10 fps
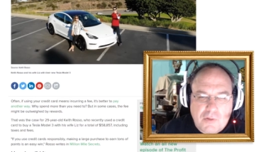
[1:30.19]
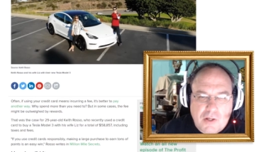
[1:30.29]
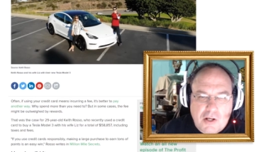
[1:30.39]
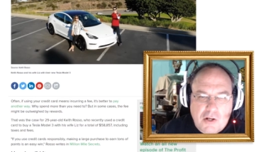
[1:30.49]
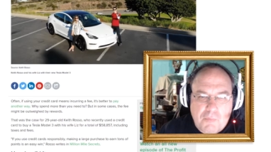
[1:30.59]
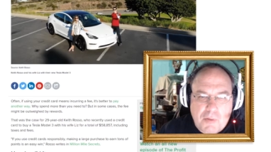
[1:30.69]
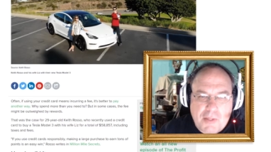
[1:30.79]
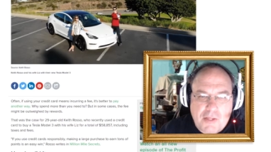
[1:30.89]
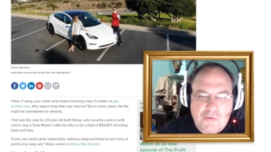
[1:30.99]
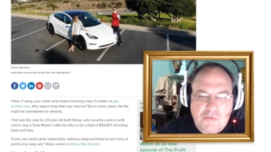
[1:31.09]
I don't know. Maybe
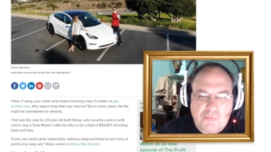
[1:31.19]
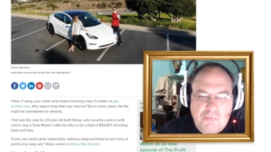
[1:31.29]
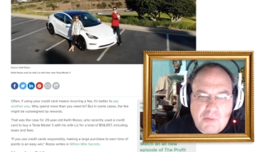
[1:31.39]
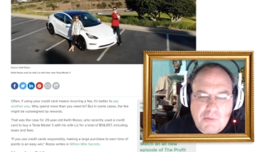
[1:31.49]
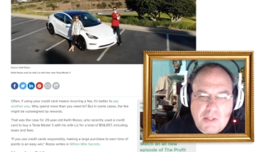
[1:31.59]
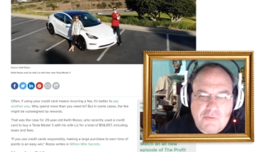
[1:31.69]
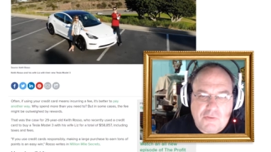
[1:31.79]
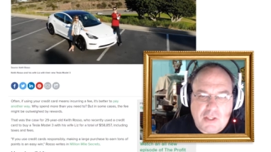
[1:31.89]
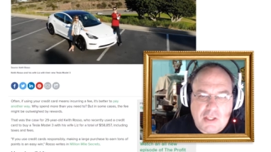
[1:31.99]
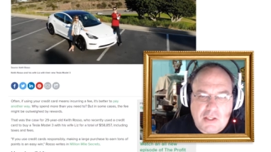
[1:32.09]
that's the, maybe that's the
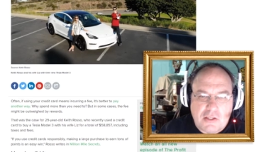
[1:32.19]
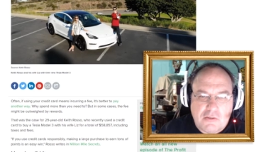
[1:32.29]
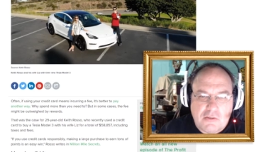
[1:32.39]
key,